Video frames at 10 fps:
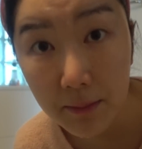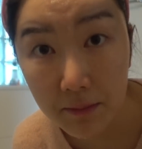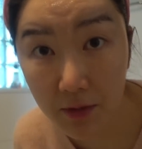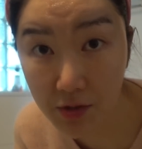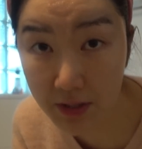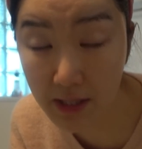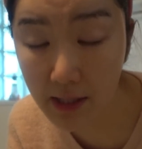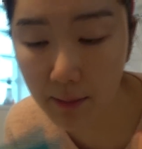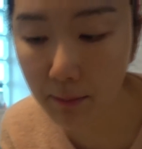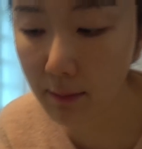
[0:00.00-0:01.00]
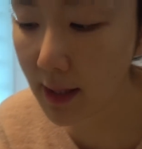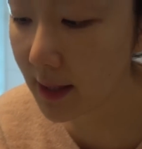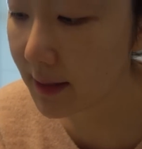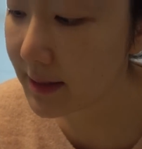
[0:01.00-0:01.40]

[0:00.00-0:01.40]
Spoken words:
I'm using my